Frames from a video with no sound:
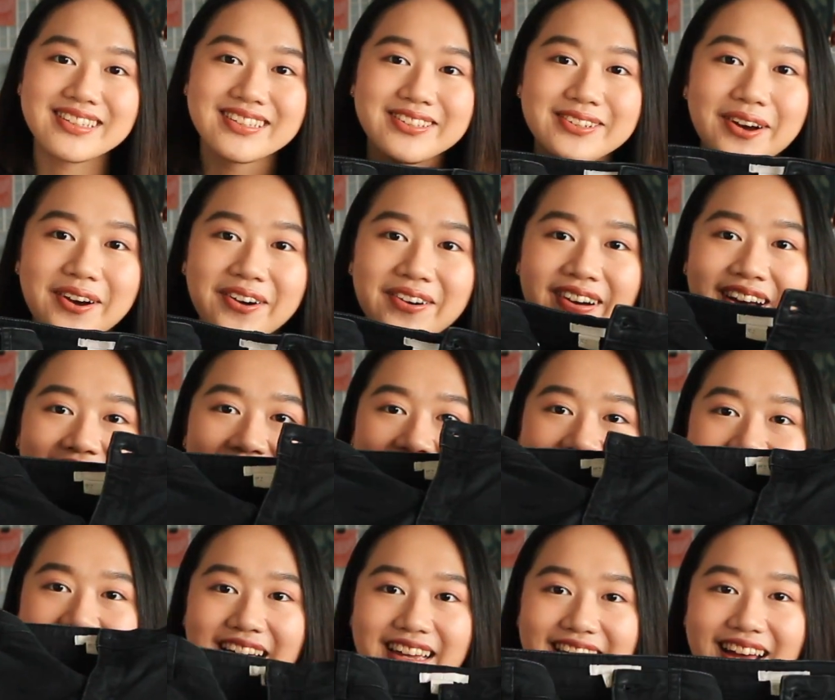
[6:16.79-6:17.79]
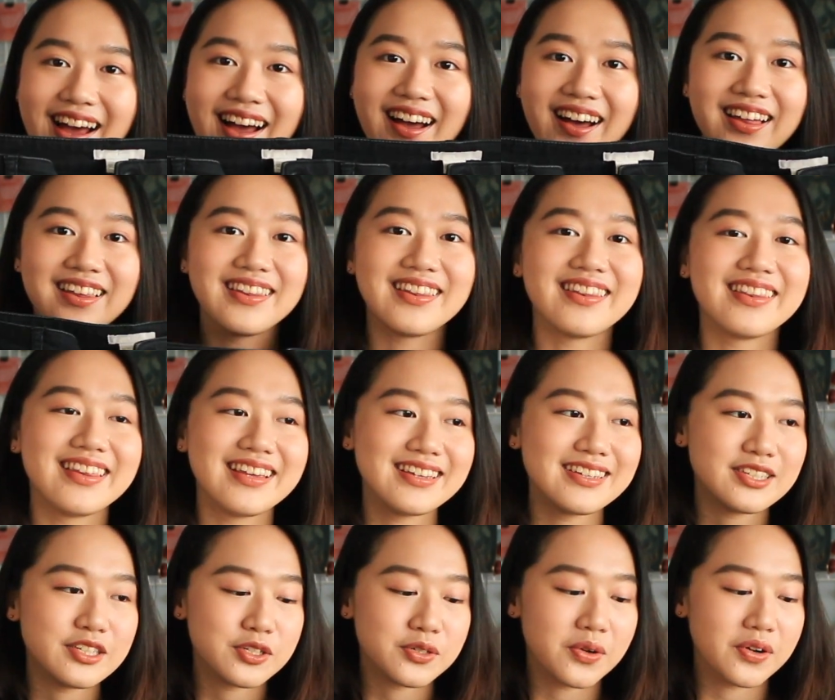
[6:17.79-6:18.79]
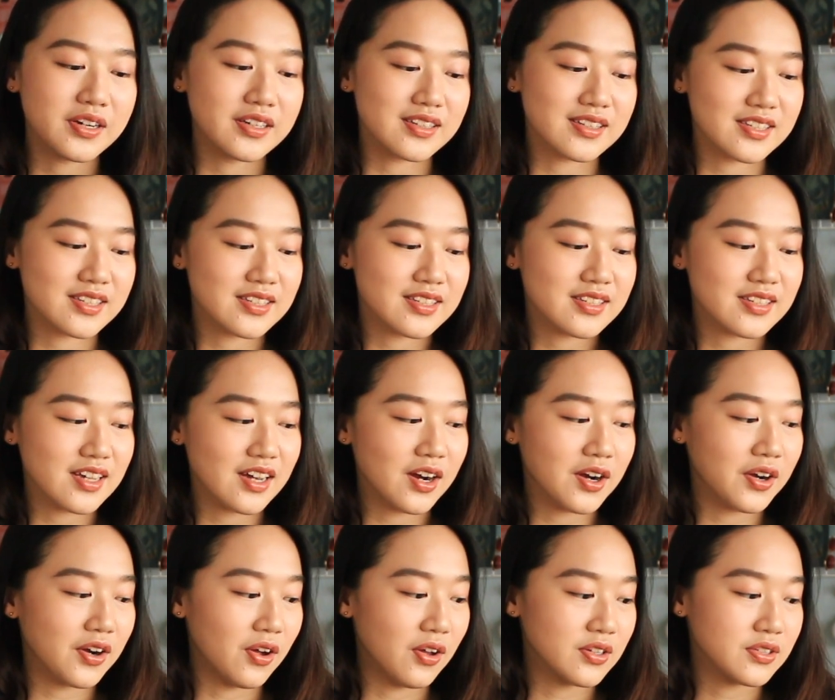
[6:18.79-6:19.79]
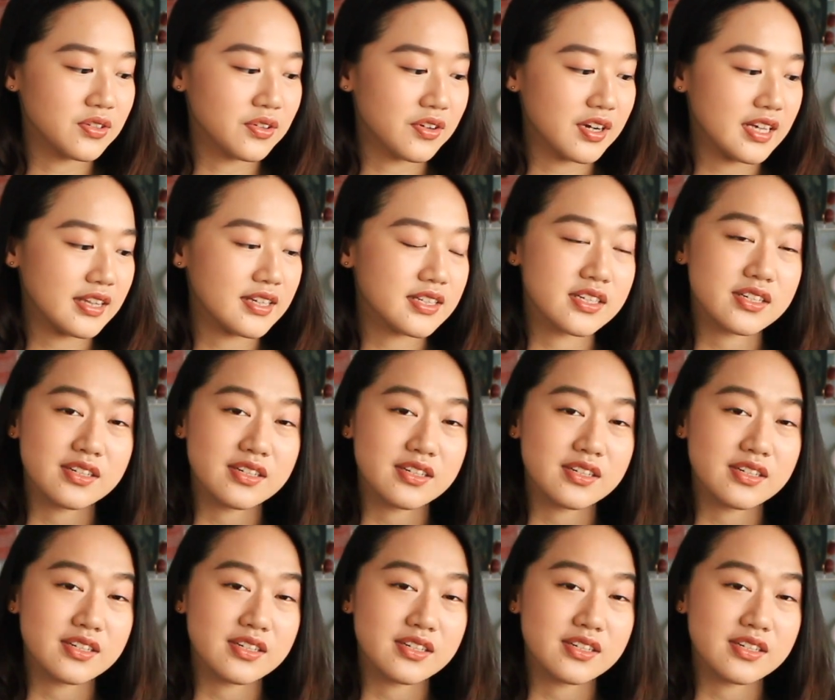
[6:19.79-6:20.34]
So yeah, these shorts are also great. That's